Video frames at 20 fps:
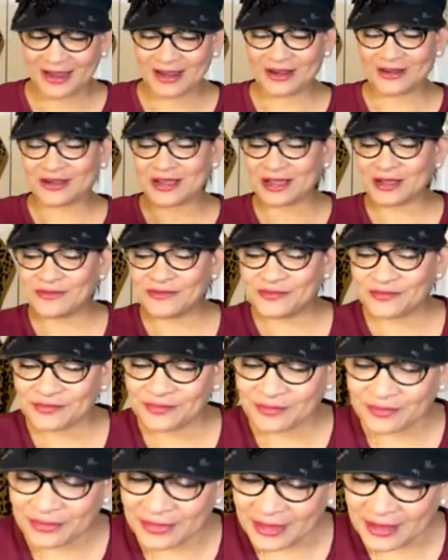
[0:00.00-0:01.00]
okay
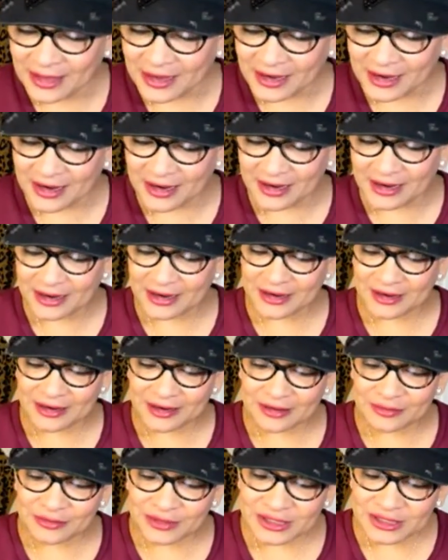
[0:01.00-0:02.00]

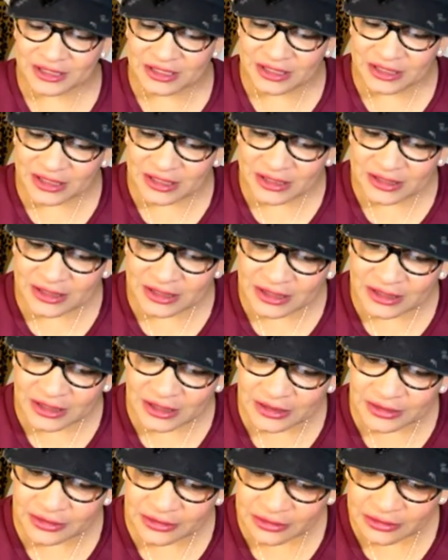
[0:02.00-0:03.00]
um is denise in
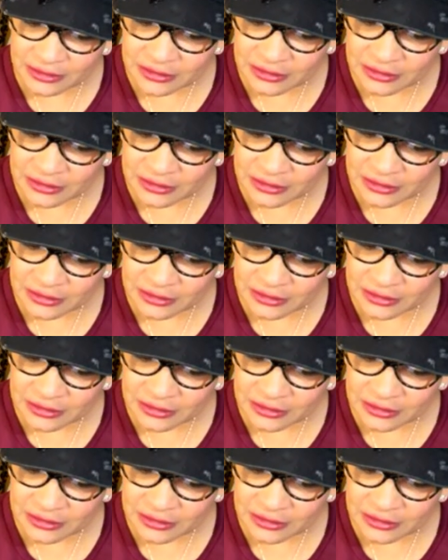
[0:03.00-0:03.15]
here